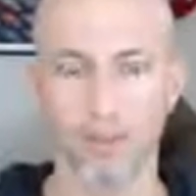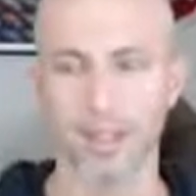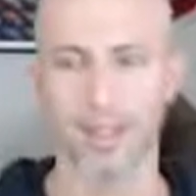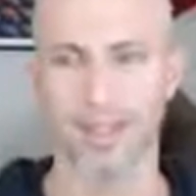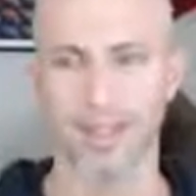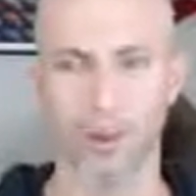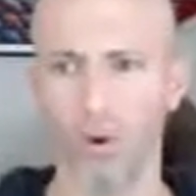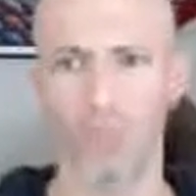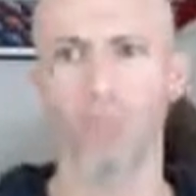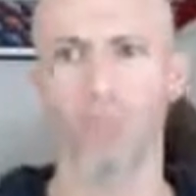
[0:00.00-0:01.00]
And this is like,
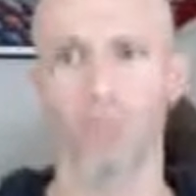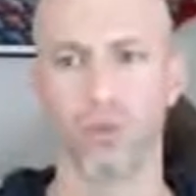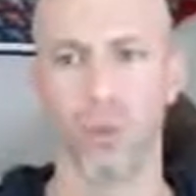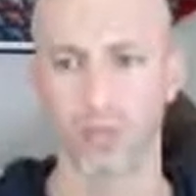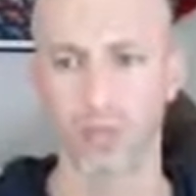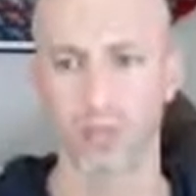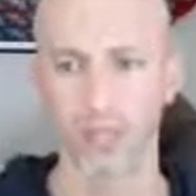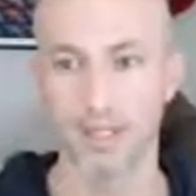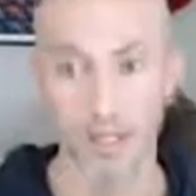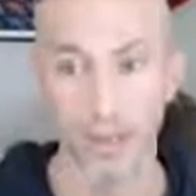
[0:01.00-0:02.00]
oh, that's just normal.
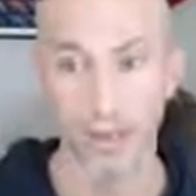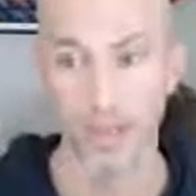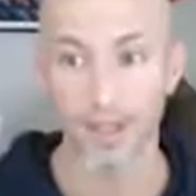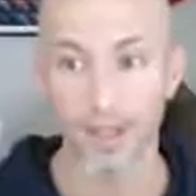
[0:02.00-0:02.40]
Just deal with it.